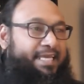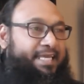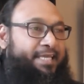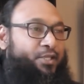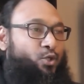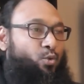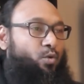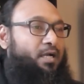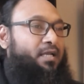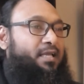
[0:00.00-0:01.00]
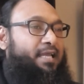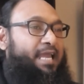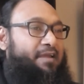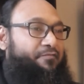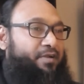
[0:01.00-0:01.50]
EU,
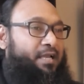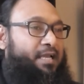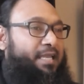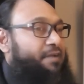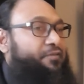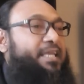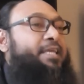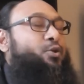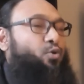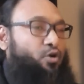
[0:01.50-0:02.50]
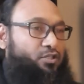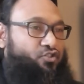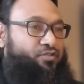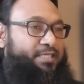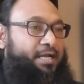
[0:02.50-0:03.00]
every EU
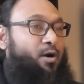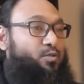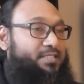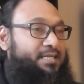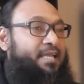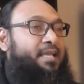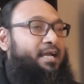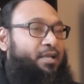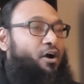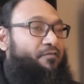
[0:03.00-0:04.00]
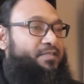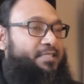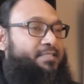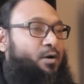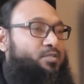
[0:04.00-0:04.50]
country.
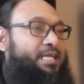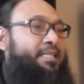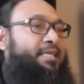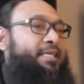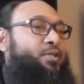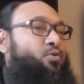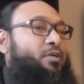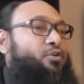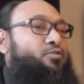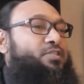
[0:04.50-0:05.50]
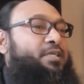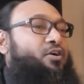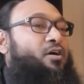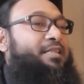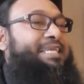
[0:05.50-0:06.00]
Offices outside the EU are usually called